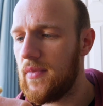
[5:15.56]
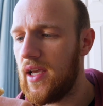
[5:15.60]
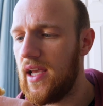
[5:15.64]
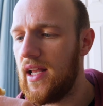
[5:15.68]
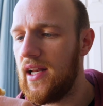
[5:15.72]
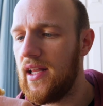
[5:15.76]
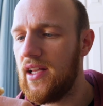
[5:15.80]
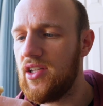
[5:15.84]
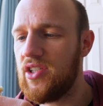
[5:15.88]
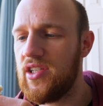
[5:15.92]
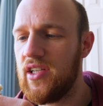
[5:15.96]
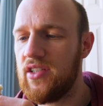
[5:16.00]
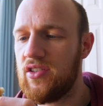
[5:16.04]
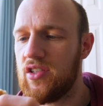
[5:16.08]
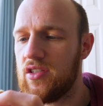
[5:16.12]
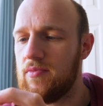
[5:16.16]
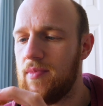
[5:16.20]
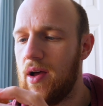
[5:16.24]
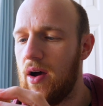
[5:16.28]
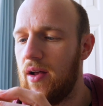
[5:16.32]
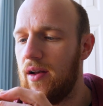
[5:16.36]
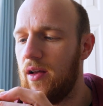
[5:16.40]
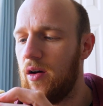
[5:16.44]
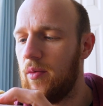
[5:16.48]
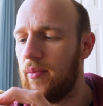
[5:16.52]
Eatlean cheese does
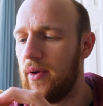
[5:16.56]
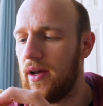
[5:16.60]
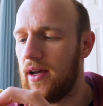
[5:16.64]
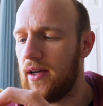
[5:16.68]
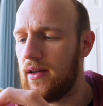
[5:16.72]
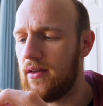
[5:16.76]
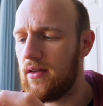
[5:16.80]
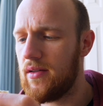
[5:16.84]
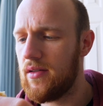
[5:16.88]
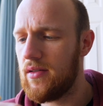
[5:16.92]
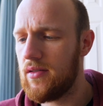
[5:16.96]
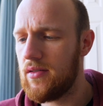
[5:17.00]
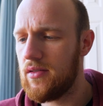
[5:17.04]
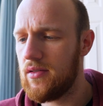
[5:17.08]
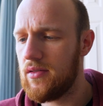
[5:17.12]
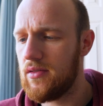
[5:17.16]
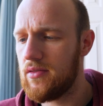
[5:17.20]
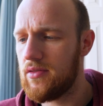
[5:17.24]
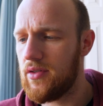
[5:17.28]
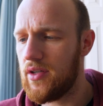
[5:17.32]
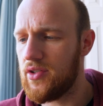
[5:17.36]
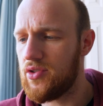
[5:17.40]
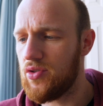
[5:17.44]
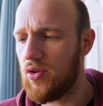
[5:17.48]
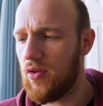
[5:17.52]
melt a little bit,
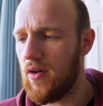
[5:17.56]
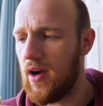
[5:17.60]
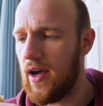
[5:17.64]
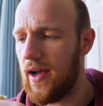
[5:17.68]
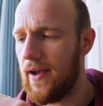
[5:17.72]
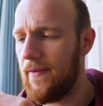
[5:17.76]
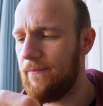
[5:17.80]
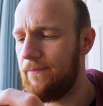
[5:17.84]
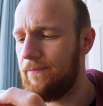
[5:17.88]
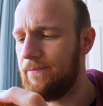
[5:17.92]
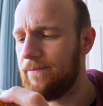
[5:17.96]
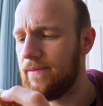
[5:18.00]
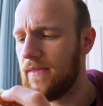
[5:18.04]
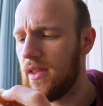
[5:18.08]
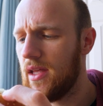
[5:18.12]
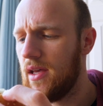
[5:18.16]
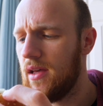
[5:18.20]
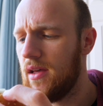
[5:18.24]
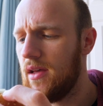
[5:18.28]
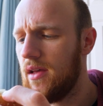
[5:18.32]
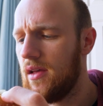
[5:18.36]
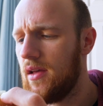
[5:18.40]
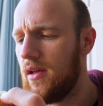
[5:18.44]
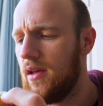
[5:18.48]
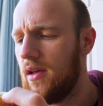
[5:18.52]
so it's all right.
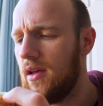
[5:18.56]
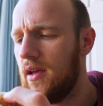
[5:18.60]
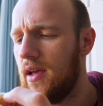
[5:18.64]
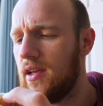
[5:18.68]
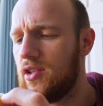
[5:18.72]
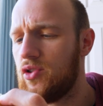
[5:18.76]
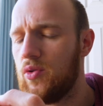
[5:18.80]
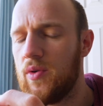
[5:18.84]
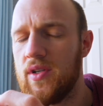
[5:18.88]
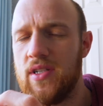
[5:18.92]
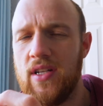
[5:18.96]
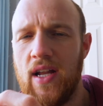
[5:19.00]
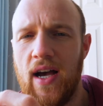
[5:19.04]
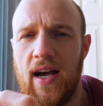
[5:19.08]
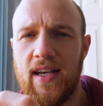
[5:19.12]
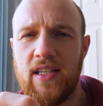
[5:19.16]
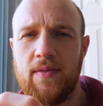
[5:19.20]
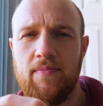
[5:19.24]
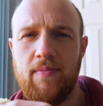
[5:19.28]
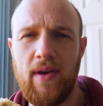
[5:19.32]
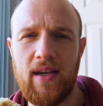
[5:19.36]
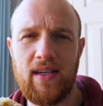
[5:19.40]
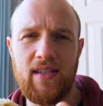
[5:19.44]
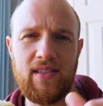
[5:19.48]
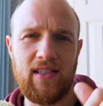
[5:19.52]
It's always nice
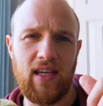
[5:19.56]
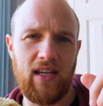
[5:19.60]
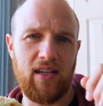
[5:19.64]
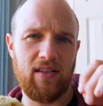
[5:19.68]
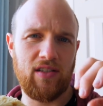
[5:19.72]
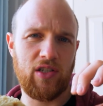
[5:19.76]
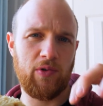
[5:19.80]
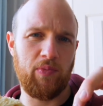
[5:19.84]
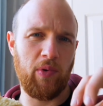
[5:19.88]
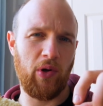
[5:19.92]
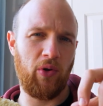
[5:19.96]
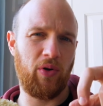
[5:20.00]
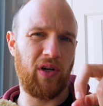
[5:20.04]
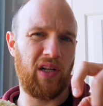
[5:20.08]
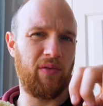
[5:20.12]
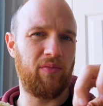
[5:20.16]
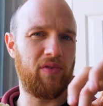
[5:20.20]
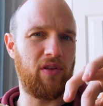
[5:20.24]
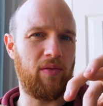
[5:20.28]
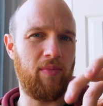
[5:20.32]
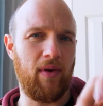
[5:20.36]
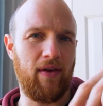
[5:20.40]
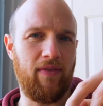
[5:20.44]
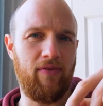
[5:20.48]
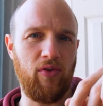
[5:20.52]
mixed in and sprinkled in
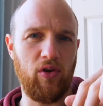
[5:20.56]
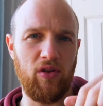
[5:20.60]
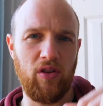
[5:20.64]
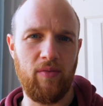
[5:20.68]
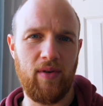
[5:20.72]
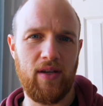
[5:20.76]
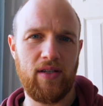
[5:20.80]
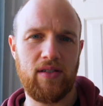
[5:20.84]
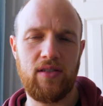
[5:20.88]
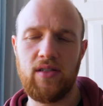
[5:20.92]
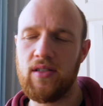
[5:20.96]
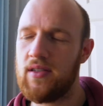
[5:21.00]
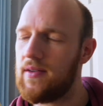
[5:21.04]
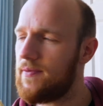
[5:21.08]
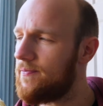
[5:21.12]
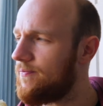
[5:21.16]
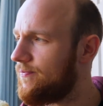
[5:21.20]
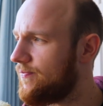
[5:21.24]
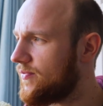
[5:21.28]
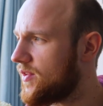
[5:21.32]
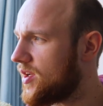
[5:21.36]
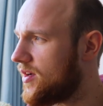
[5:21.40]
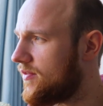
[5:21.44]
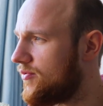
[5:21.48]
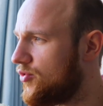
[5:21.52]
with a bit few other bits
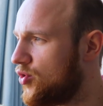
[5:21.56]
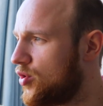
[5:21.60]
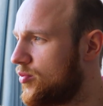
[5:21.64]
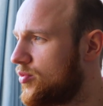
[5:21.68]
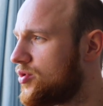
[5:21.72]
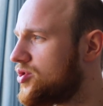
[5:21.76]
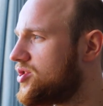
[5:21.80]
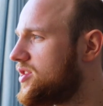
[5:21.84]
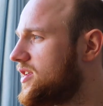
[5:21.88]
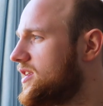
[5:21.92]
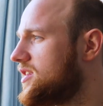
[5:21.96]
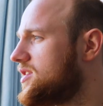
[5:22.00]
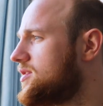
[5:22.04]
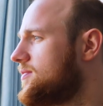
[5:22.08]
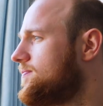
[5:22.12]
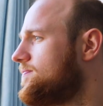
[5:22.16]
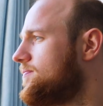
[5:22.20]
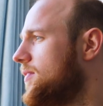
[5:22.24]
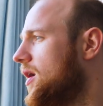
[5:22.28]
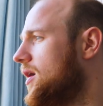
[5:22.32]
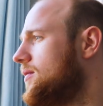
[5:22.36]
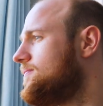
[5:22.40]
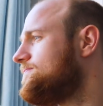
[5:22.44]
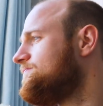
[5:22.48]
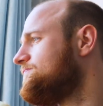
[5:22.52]
of normal cheese,
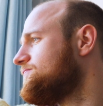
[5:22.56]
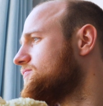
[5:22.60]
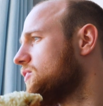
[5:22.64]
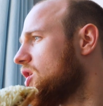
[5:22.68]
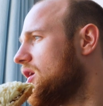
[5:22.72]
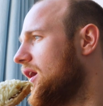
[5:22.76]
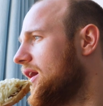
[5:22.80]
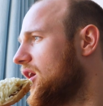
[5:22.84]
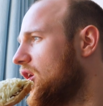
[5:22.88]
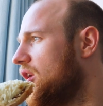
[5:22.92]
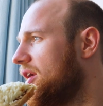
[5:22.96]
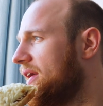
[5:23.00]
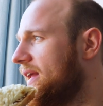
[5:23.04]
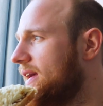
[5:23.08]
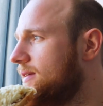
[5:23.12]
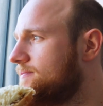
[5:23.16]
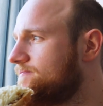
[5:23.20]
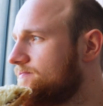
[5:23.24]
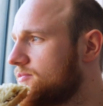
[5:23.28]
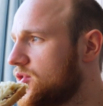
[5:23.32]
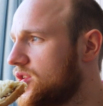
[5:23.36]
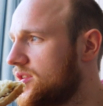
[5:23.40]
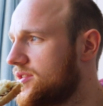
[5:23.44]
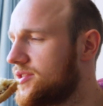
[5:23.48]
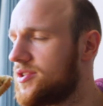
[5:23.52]
but I ain't got any
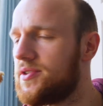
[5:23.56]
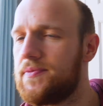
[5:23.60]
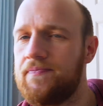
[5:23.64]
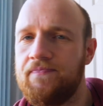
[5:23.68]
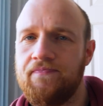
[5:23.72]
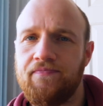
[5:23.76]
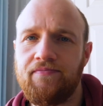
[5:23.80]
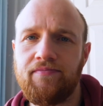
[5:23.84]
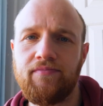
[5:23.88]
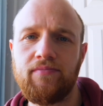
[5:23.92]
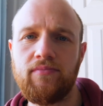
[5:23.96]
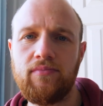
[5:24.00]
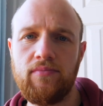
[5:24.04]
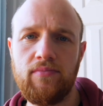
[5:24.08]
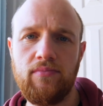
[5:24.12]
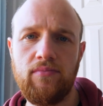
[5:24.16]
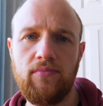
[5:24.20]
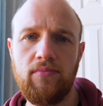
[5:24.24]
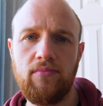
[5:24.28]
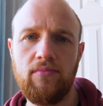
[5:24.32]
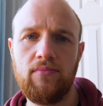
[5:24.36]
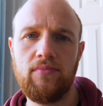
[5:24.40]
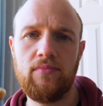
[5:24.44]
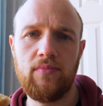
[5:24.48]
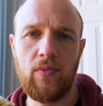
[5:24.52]
because
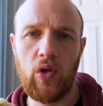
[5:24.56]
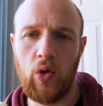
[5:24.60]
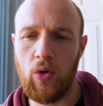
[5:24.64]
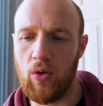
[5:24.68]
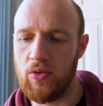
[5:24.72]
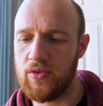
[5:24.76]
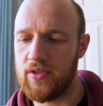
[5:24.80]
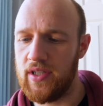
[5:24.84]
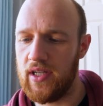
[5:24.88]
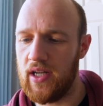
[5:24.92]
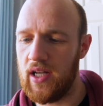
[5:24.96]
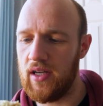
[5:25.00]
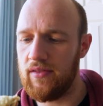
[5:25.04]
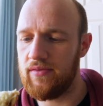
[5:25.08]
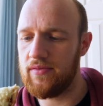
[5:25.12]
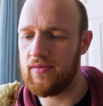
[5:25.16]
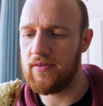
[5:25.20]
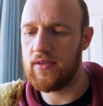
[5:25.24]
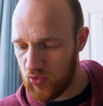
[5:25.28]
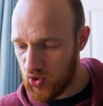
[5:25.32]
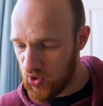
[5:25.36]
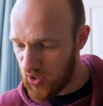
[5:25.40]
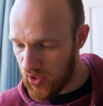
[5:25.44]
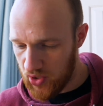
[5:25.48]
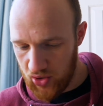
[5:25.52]
quarantine life. I'm
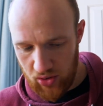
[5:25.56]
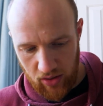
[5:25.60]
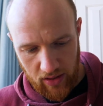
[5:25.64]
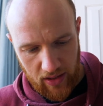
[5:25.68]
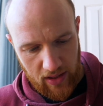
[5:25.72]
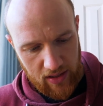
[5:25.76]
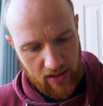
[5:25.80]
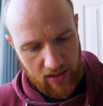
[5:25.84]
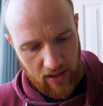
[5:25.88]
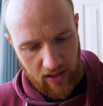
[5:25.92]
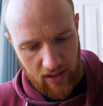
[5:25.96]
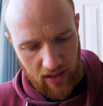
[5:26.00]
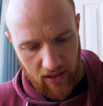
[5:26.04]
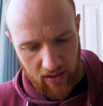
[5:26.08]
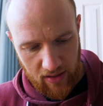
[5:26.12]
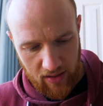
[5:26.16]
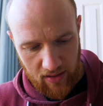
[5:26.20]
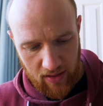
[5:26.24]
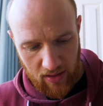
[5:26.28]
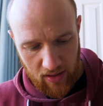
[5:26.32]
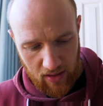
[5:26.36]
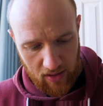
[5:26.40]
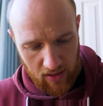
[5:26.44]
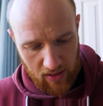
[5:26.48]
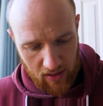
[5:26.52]
just gonna enjoy this and then
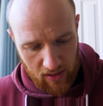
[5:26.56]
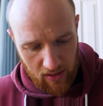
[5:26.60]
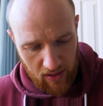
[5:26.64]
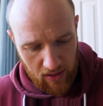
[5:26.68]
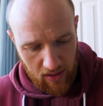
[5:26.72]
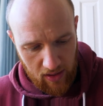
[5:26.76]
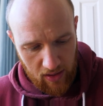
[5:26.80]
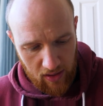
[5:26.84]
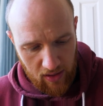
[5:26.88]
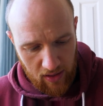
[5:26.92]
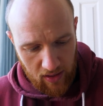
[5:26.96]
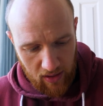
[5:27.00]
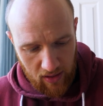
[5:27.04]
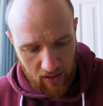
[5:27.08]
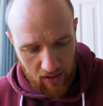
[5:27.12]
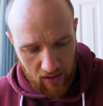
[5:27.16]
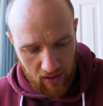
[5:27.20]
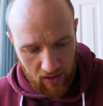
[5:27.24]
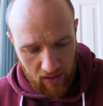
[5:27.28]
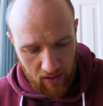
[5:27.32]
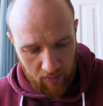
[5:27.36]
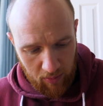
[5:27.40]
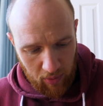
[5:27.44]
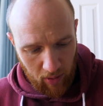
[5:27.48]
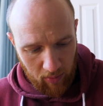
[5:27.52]

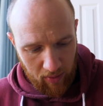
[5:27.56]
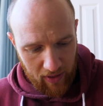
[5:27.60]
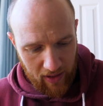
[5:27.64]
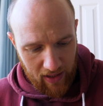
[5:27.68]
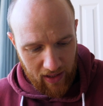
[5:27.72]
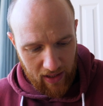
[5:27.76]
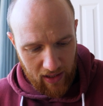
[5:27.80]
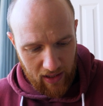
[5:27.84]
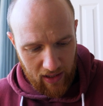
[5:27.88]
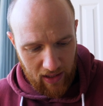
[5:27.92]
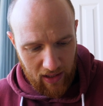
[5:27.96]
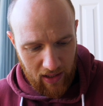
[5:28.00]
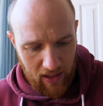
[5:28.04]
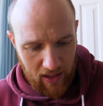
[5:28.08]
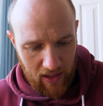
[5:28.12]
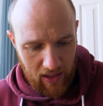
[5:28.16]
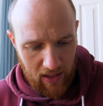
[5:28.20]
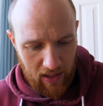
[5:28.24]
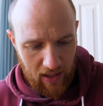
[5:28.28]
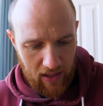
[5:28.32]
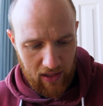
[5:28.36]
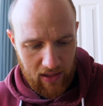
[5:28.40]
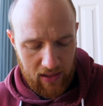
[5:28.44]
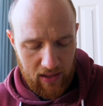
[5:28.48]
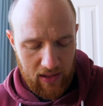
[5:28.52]
probably uh,
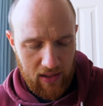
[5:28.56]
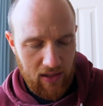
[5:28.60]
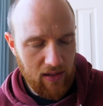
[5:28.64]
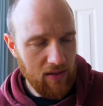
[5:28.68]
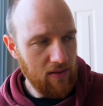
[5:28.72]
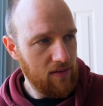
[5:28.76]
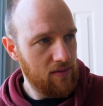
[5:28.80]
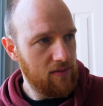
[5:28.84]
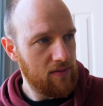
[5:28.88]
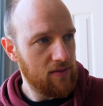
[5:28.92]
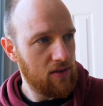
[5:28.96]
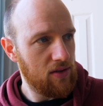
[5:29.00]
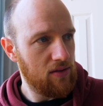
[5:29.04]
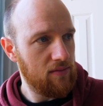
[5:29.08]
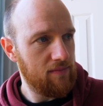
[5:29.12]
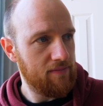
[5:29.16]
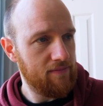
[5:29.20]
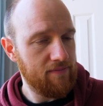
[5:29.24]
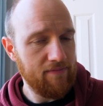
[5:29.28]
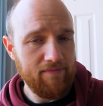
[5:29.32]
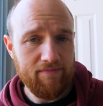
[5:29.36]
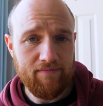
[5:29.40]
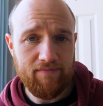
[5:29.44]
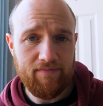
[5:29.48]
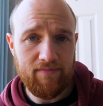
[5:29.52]
yeah,
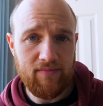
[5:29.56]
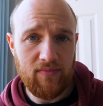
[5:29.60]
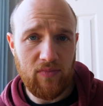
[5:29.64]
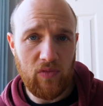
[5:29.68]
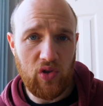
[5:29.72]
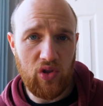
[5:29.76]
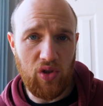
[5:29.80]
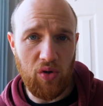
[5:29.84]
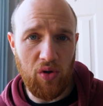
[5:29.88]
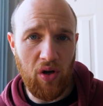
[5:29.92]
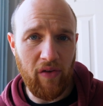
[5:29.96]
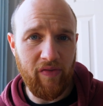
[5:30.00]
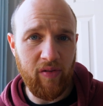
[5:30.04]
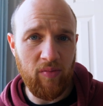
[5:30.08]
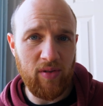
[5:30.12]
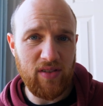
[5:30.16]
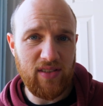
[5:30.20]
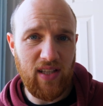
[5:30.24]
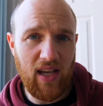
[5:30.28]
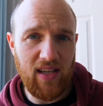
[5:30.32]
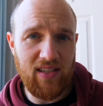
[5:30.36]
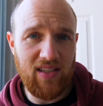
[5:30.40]
do nothing but stay